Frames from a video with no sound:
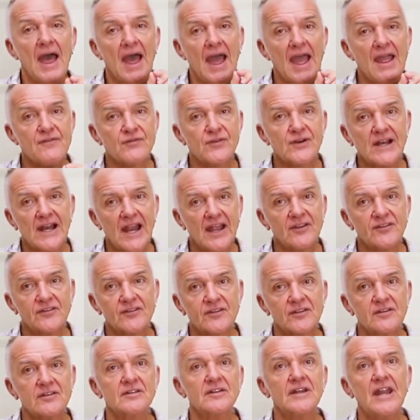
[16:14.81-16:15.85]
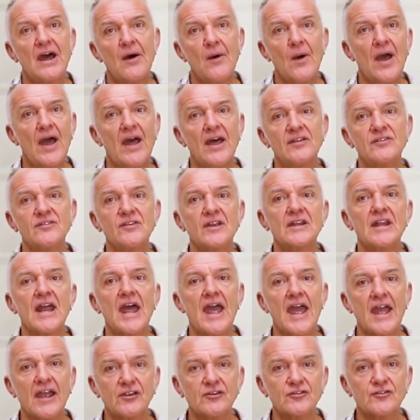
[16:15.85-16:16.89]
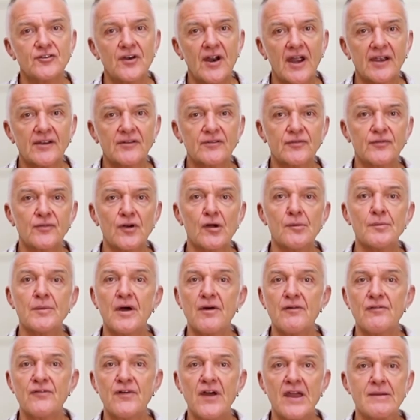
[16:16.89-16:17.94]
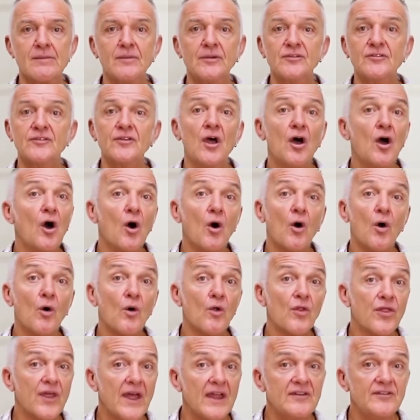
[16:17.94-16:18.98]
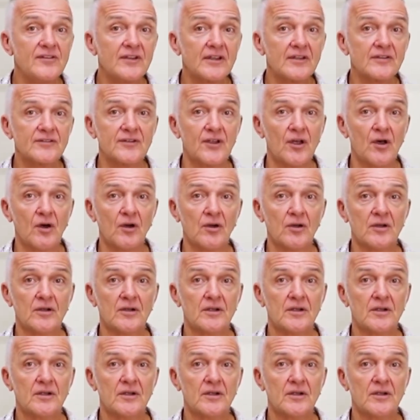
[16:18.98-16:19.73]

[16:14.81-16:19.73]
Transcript: Every lesson now has an extract from a famous authentic song.